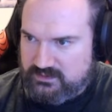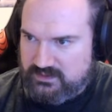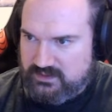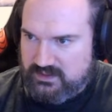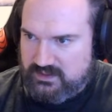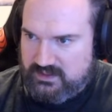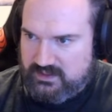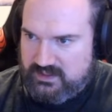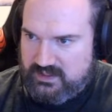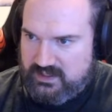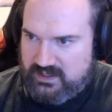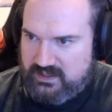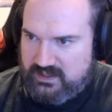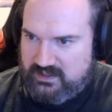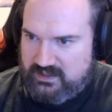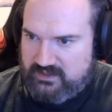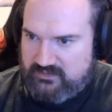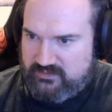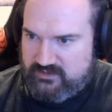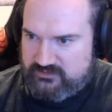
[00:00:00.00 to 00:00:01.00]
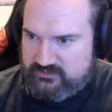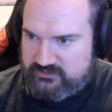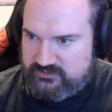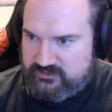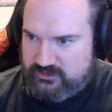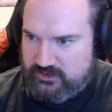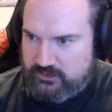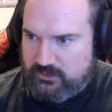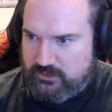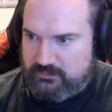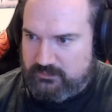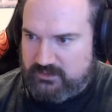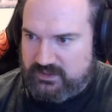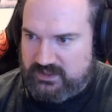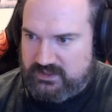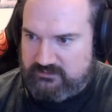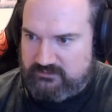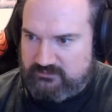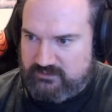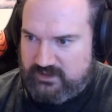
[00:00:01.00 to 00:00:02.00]
Yeah, there's no way we're
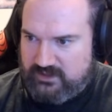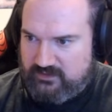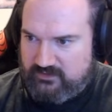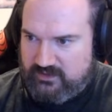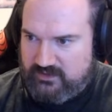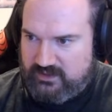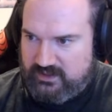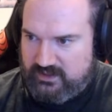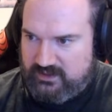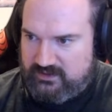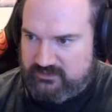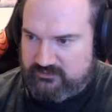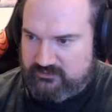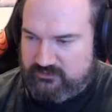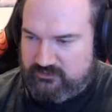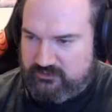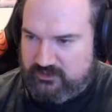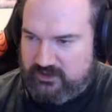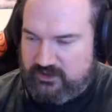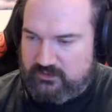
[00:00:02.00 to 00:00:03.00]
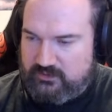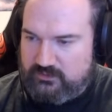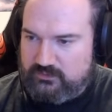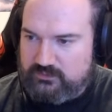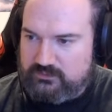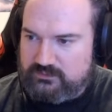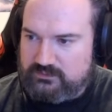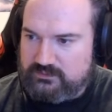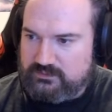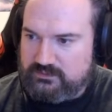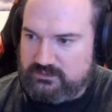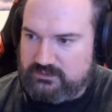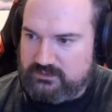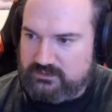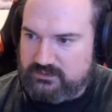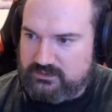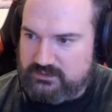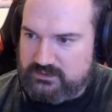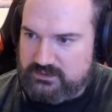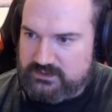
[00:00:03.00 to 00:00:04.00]
getting around that. So,
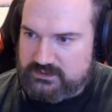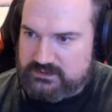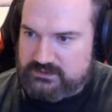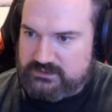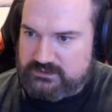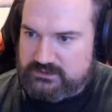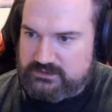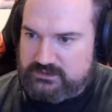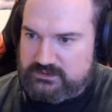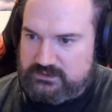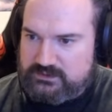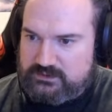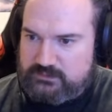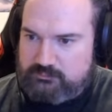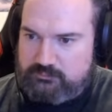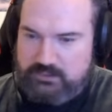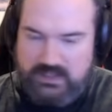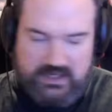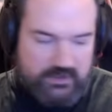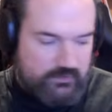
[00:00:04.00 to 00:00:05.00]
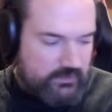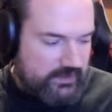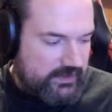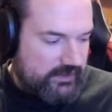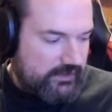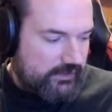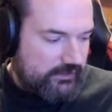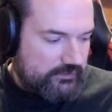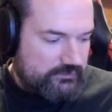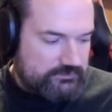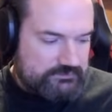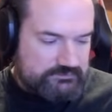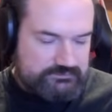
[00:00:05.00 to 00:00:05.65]
back we go.